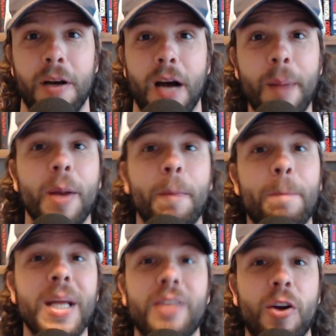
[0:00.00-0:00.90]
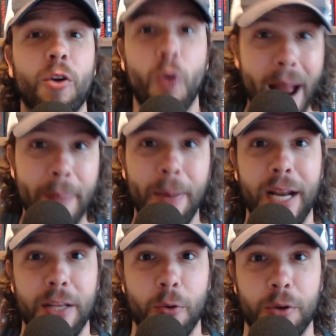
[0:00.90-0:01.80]
I'm going to beat the crap out
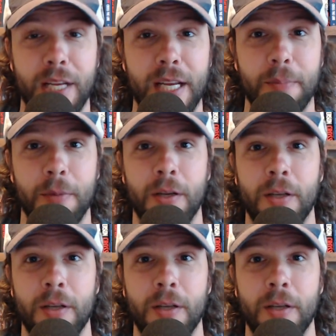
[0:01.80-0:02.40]
of your team